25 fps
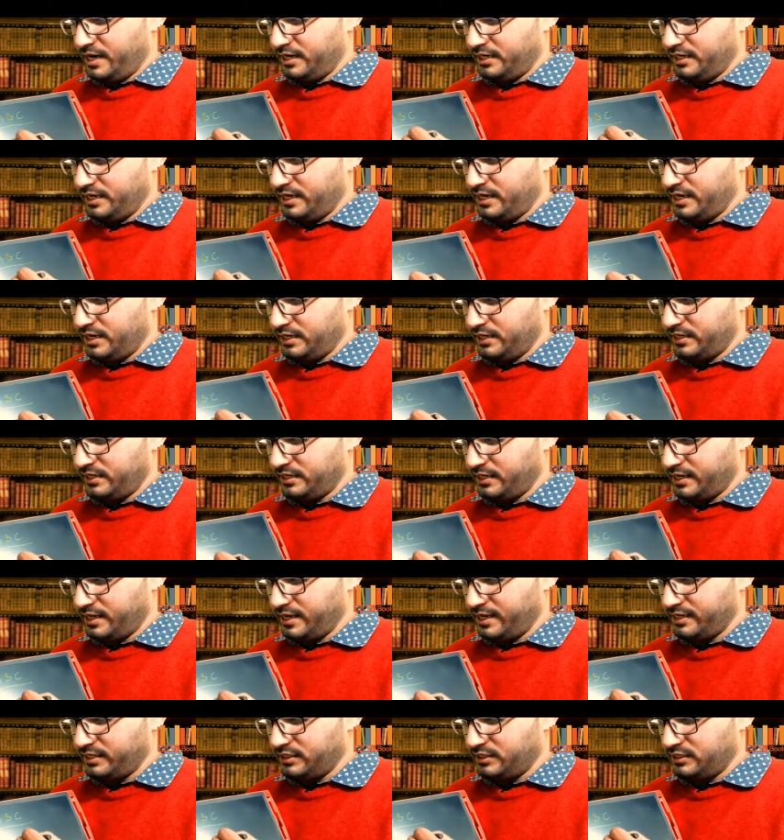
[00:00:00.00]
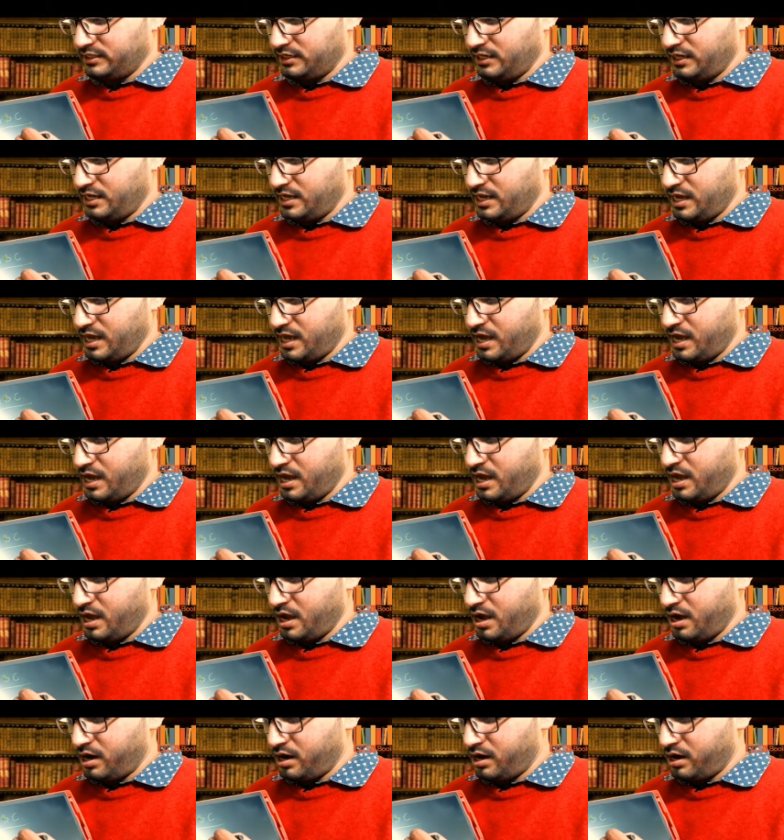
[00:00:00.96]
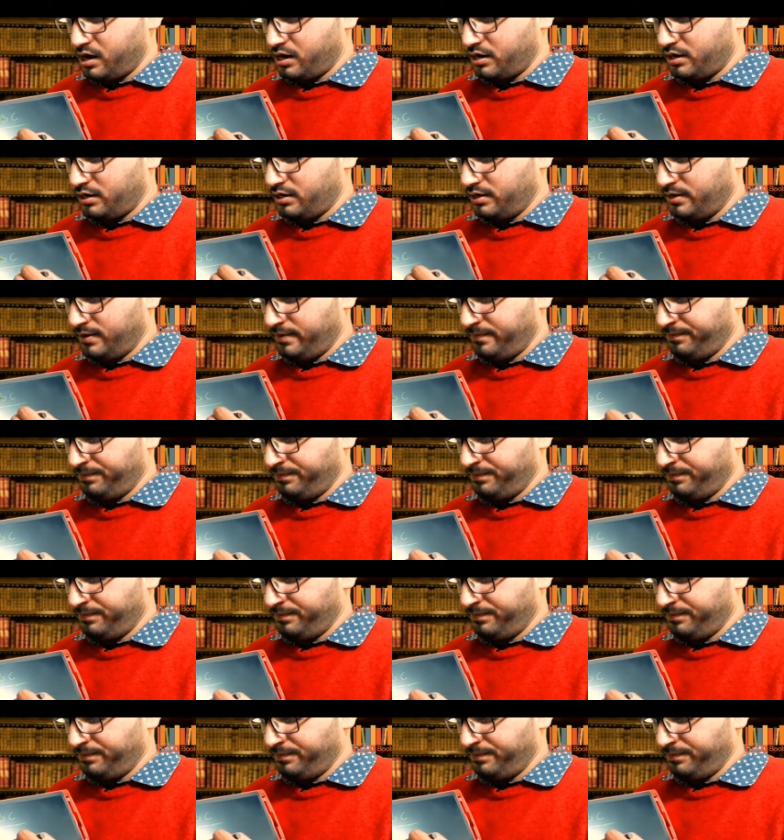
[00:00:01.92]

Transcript: here STAR